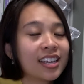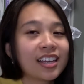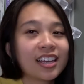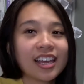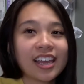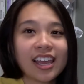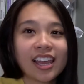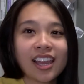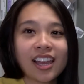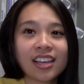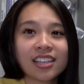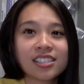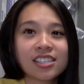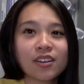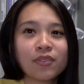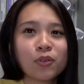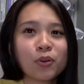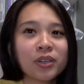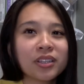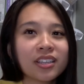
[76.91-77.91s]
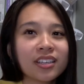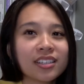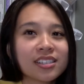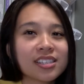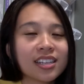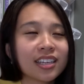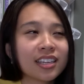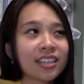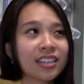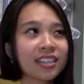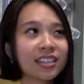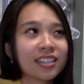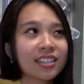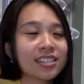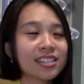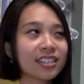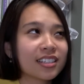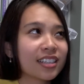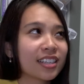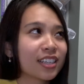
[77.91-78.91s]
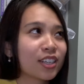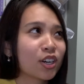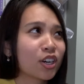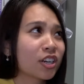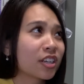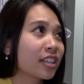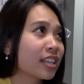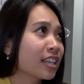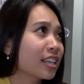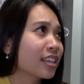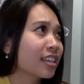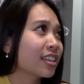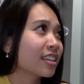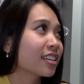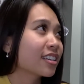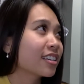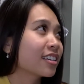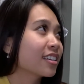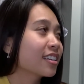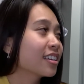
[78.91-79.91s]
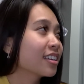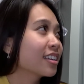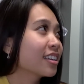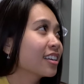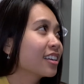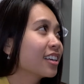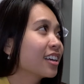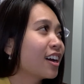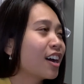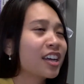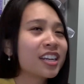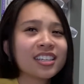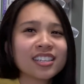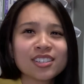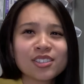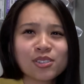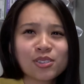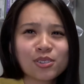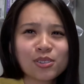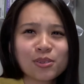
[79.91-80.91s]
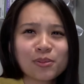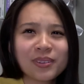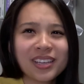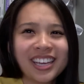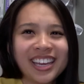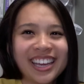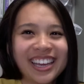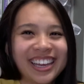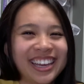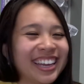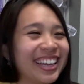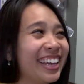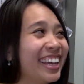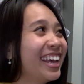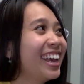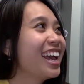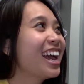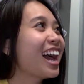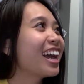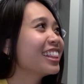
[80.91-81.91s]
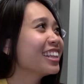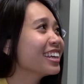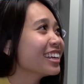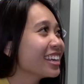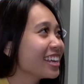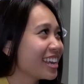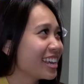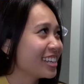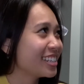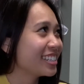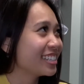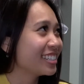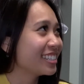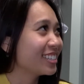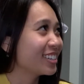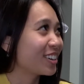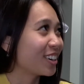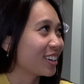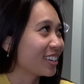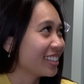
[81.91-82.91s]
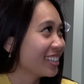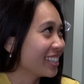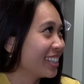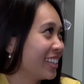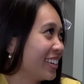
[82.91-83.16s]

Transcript: And avoid things like, is it like garlic and onions or something? I think I ate garlic.